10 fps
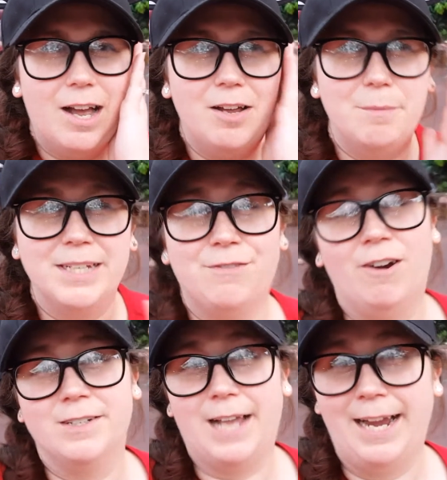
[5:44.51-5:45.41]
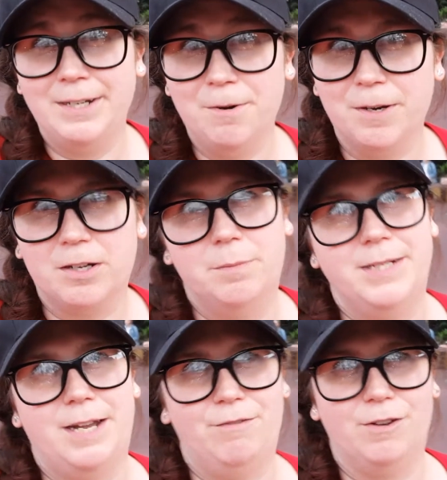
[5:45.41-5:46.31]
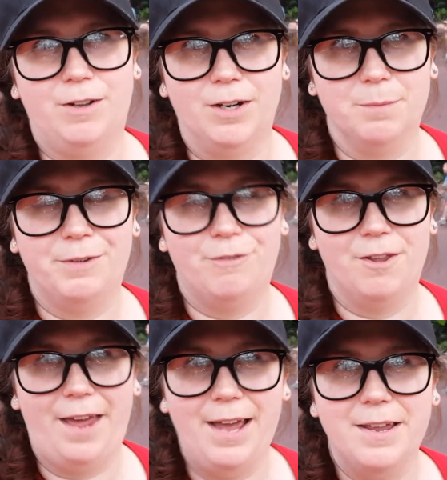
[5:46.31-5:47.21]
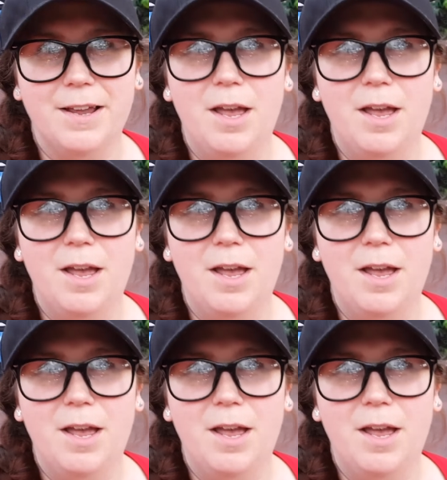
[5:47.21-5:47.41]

Um, as far as I know, it could have been down for longer before that,